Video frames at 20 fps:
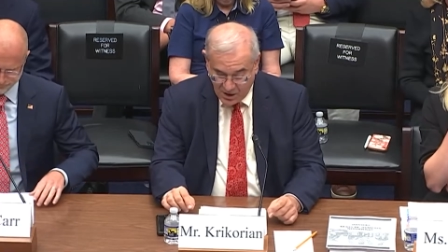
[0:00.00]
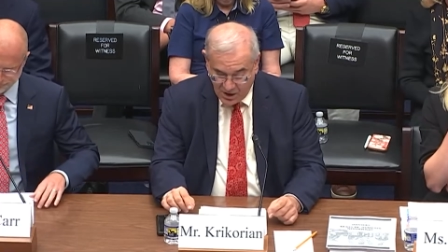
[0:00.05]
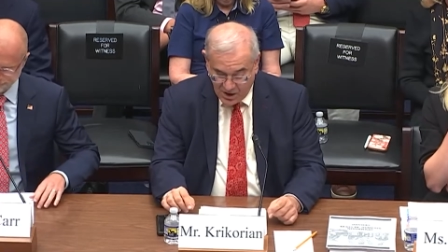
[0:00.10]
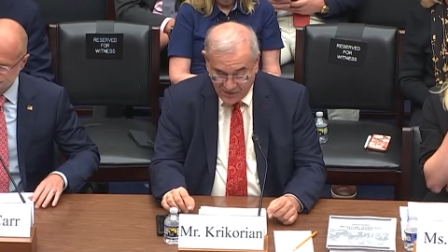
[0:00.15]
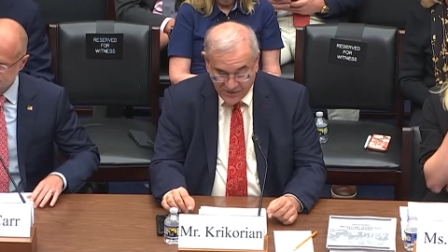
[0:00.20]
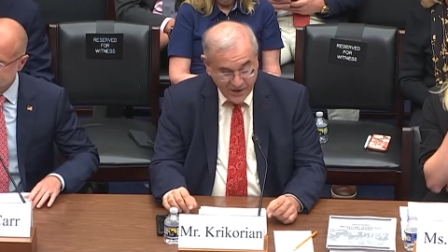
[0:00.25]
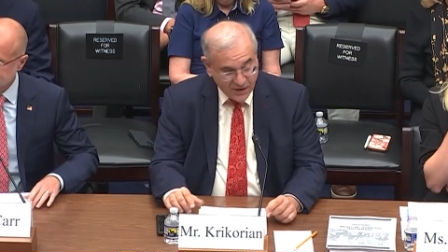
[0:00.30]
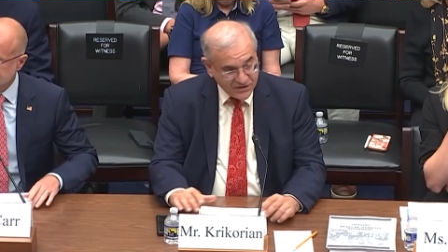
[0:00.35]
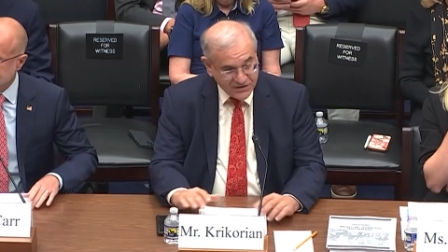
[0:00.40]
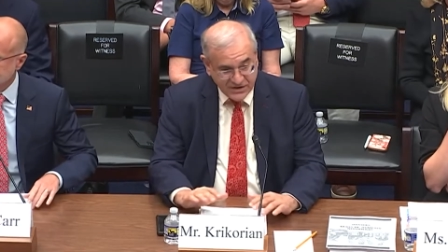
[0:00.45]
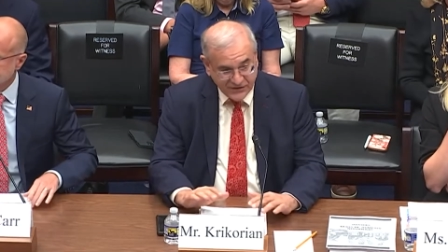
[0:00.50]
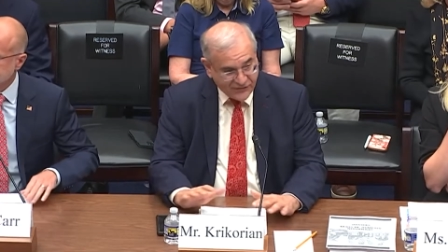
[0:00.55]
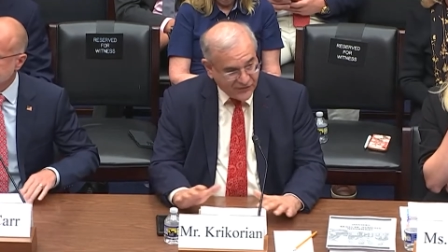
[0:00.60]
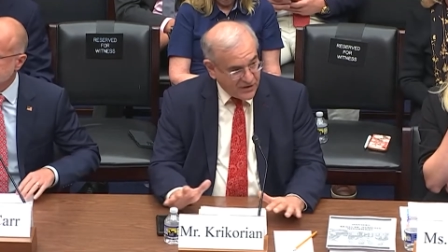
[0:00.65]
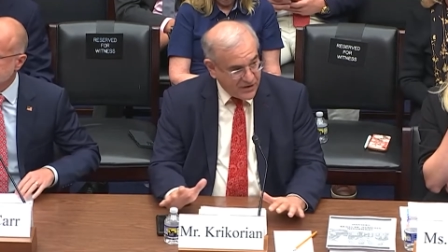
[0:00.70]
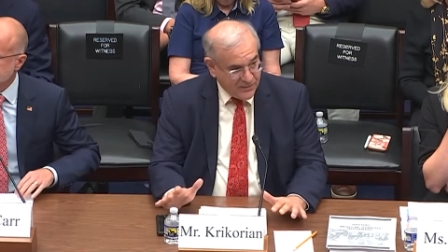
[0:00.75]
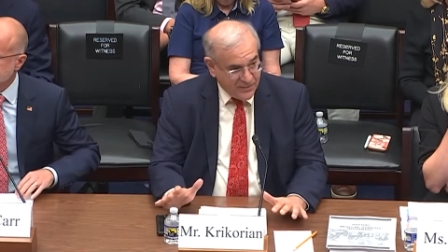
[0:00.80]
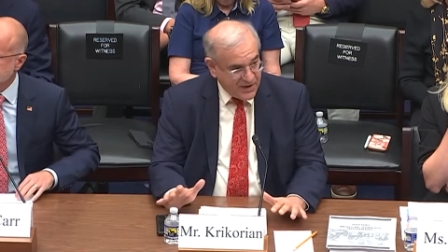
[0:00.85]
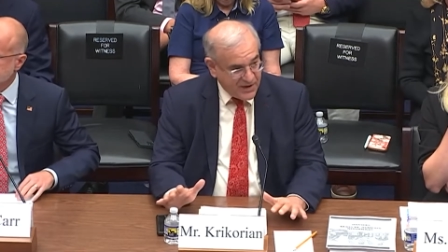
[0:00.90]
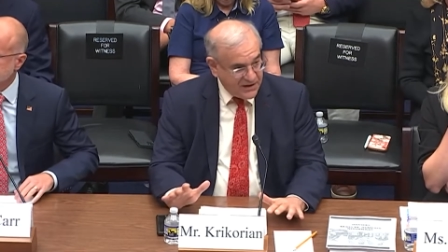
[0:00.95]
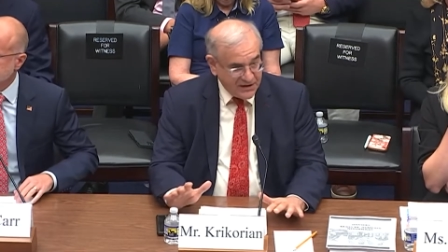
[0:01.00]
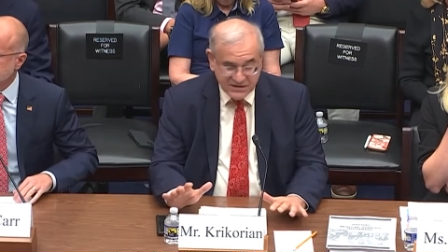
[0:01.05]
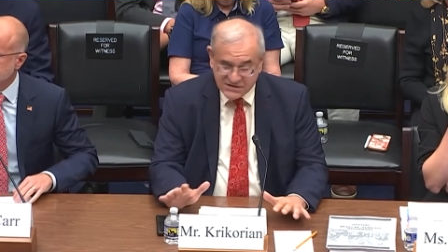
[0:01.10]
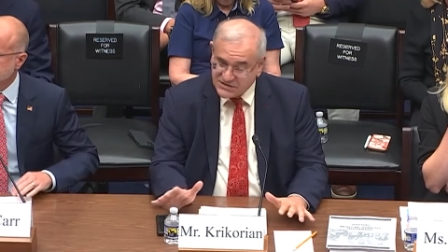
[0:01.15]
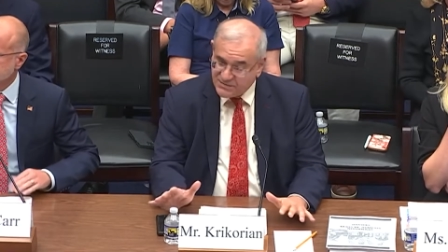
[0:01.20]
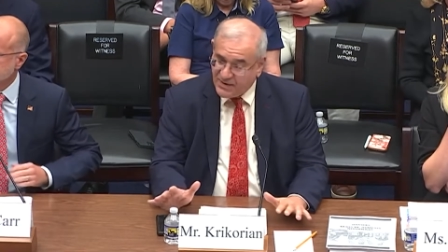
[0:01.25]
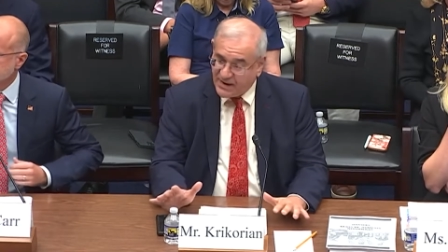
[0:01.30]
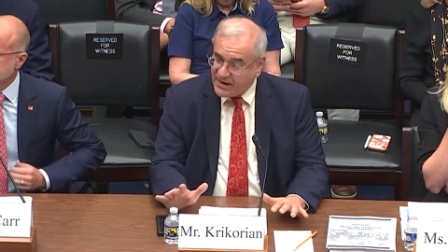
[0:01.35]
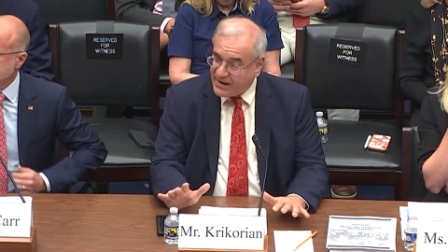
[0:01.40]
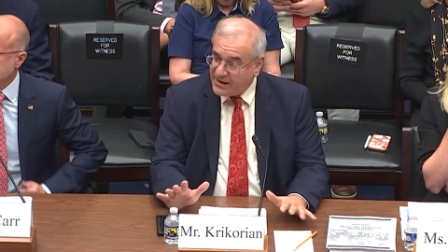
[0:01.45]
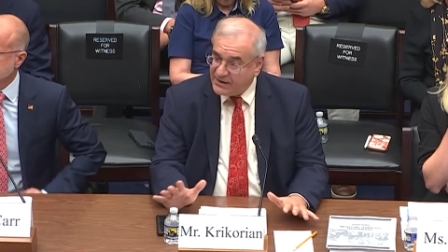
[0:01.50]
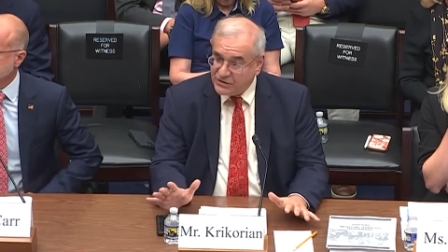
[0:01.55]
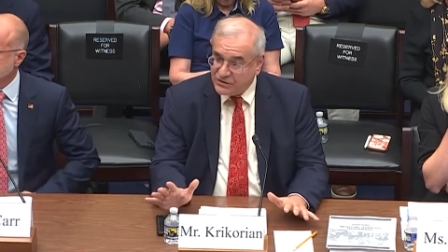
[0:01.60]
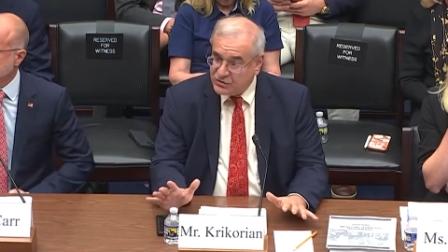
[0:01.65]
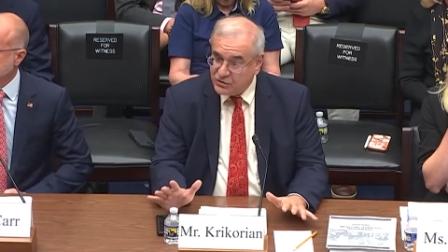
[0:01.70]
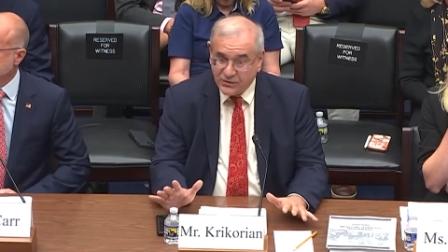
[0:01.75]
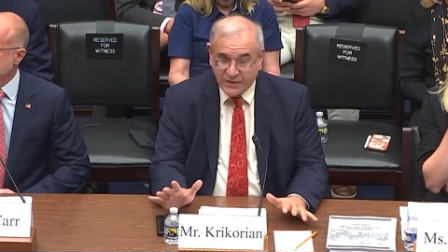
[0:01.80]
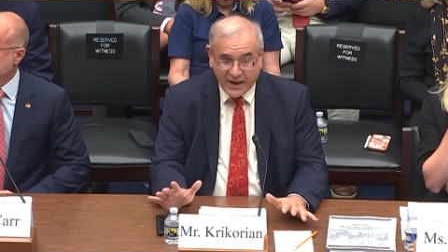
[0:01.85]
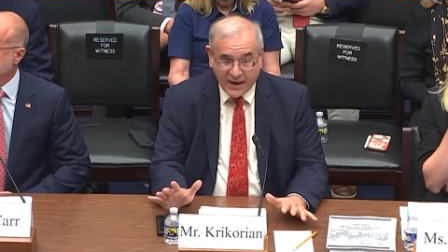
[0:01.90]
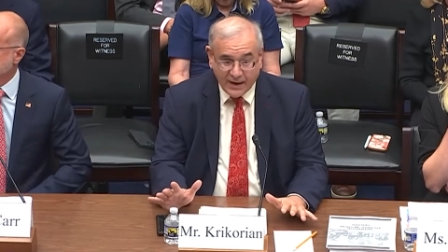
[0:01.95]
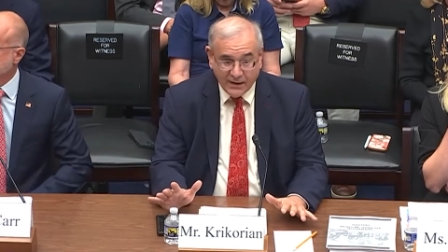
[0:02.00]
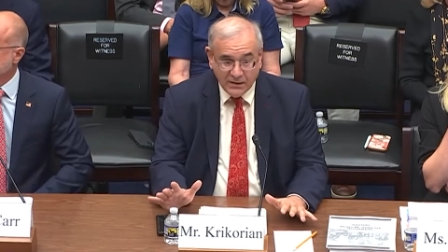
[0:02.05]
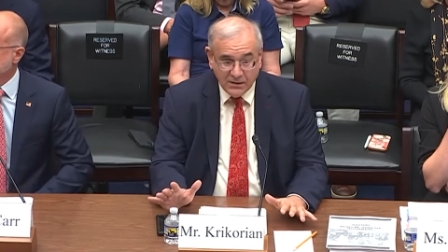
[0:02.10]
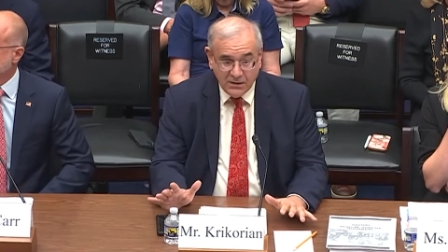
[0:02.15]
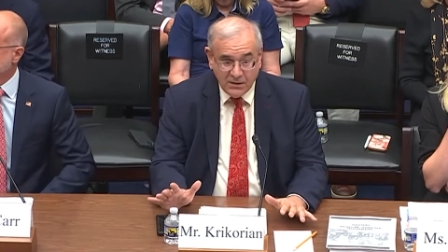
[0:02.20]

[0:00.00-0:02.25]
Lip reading: There are different opinions about how to do that.